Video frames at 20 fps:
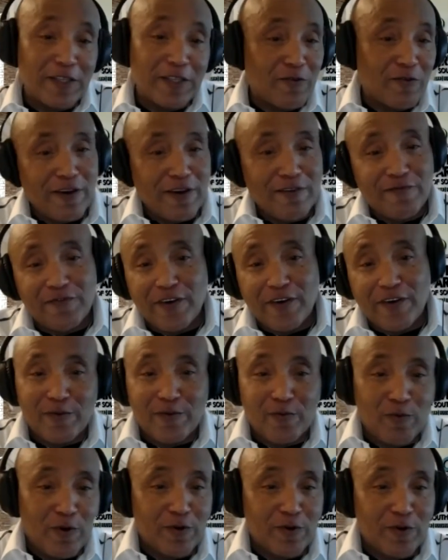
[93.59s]
grandfather
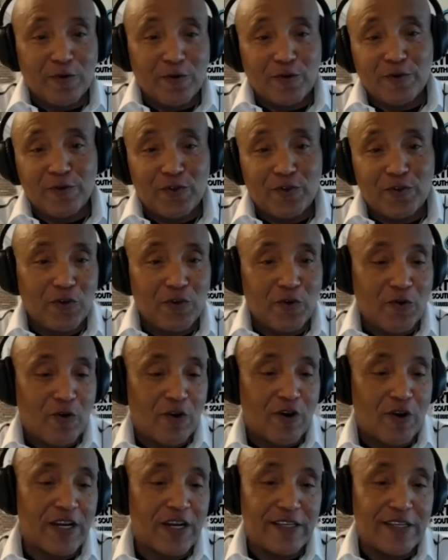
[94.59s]
worked on the
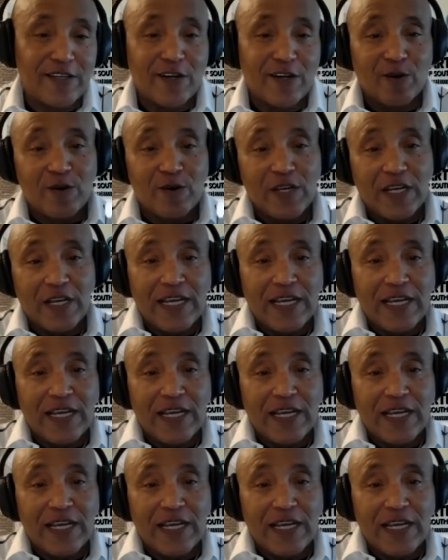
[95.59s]
shore, you know,